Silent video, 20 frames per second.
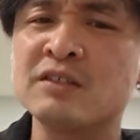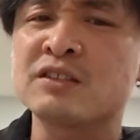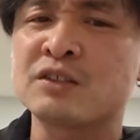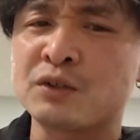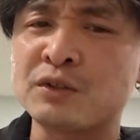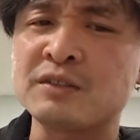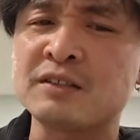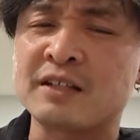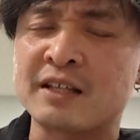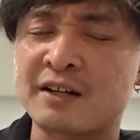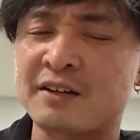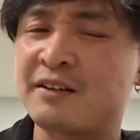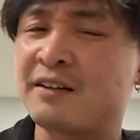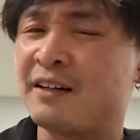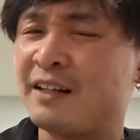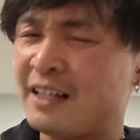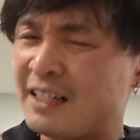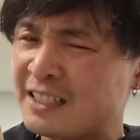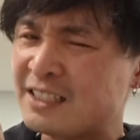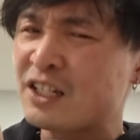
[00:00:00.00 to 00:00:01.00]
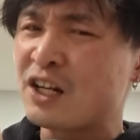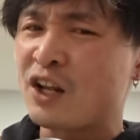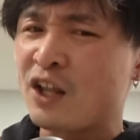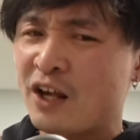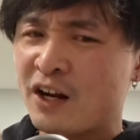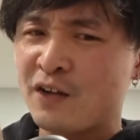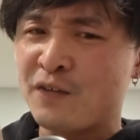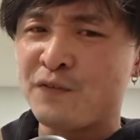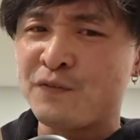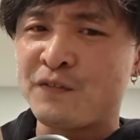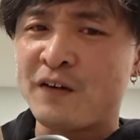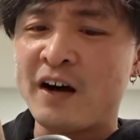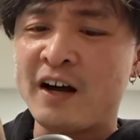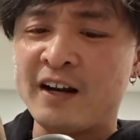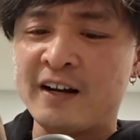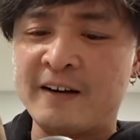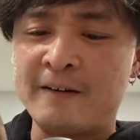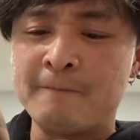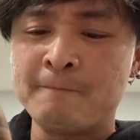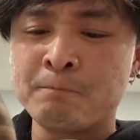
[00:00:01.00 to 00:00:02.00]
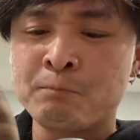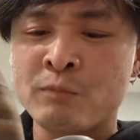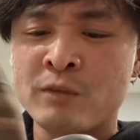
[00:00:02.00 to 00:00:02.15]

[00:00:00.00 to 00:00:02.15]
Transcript: swords together. It's a lot of fun.